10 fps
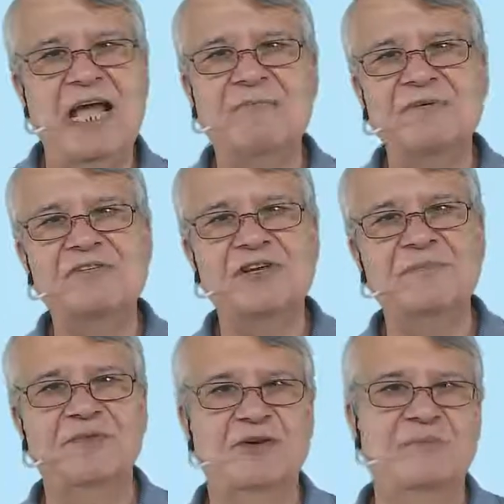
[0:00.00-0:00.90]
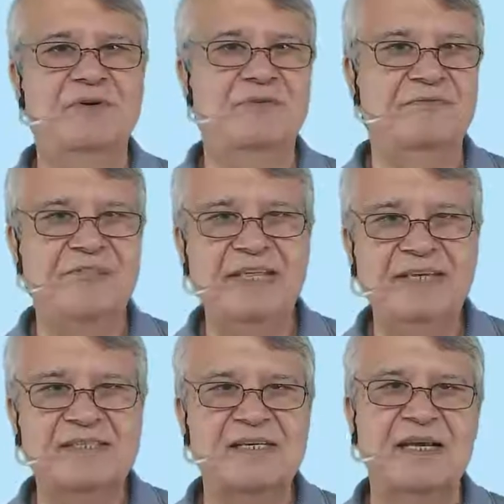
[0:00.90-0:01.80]
every some number of
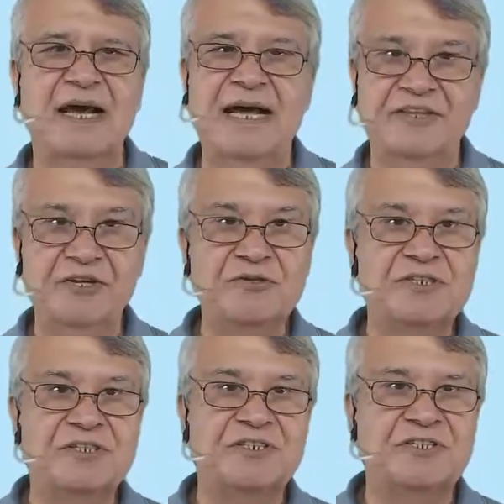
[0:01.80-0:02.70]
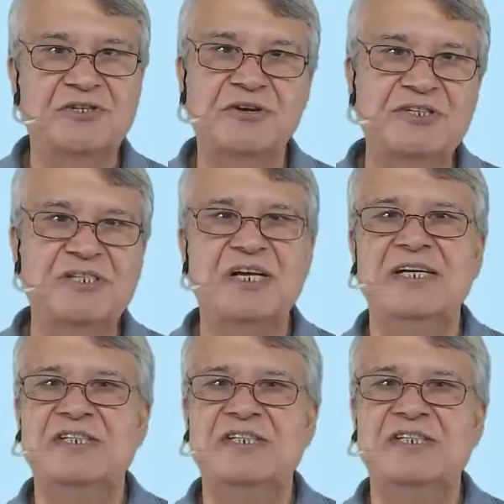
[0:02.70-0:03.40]
these at user's choice